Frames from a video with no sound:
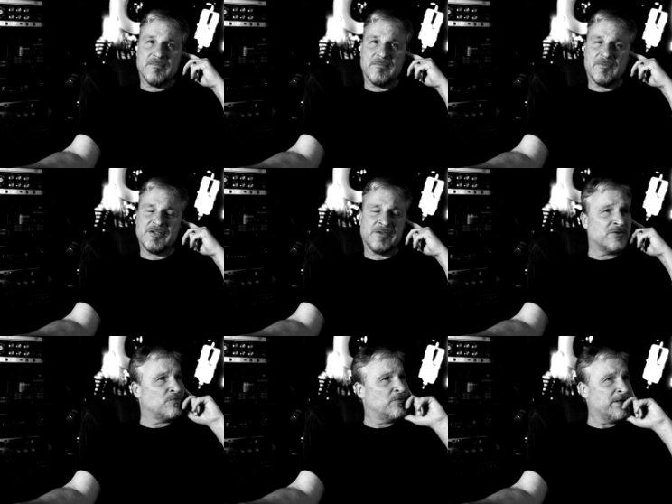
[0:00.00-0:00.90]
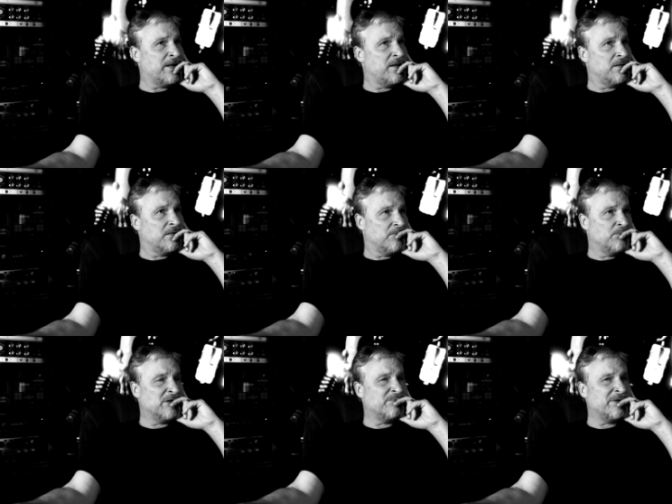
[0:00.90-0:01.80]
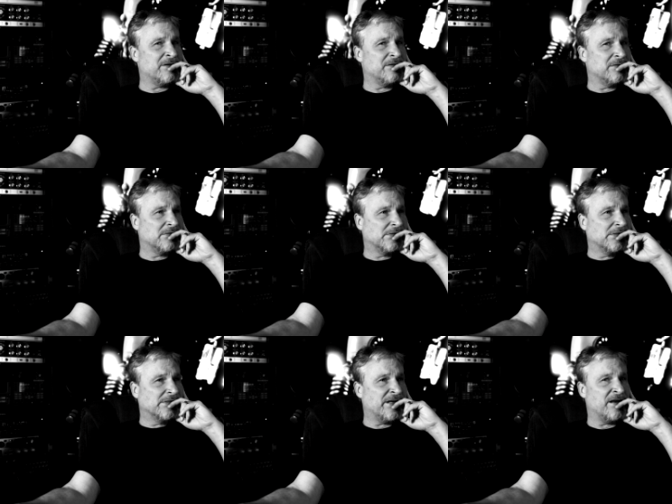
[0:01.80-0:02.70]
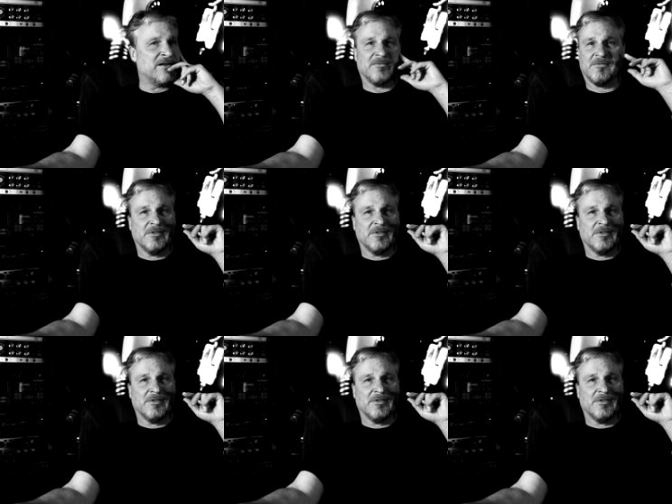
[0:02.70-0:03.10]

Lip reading: what is it, the 28 millimeter Canon.